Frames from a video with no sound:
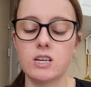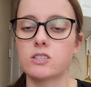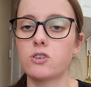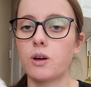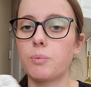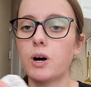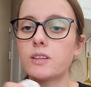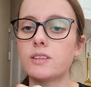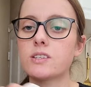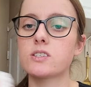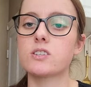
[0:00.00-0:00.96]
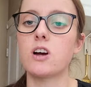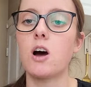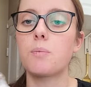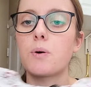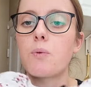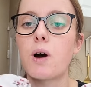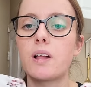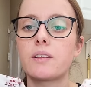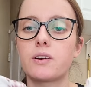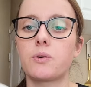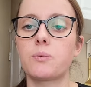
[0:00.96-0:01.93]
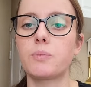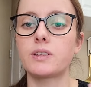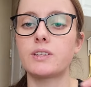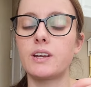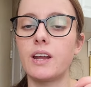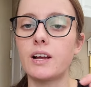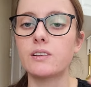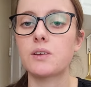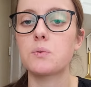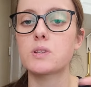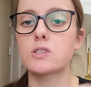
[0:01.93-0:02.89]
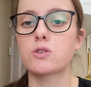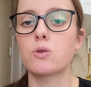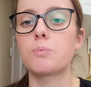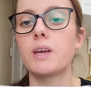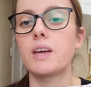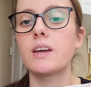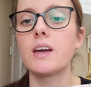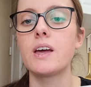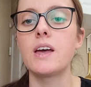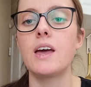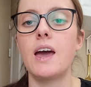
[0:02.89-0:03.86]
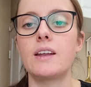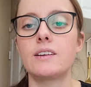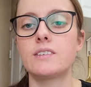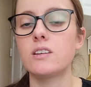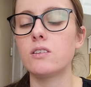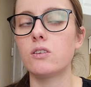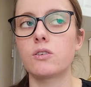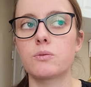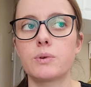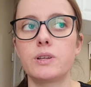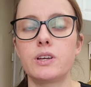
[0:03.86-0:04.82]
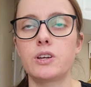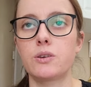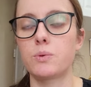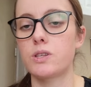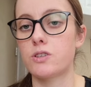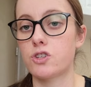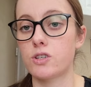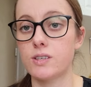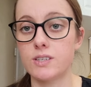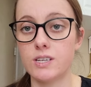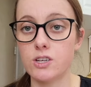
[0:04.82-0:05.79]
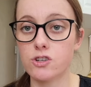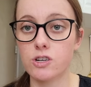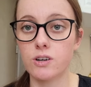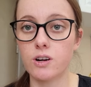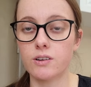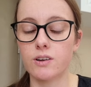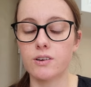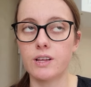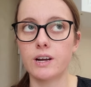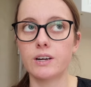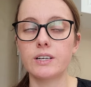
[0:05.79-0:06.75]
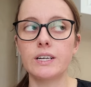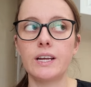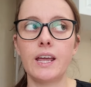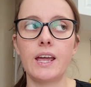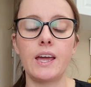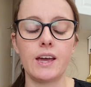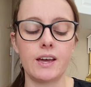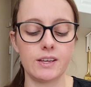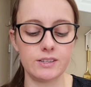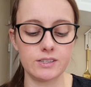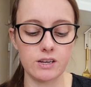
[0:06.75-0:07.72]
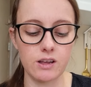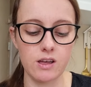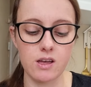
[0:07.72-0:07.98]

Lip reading: So I bought this top a while ago, but the neckline was so big and it didn't look really good with just a t-shirt under there, and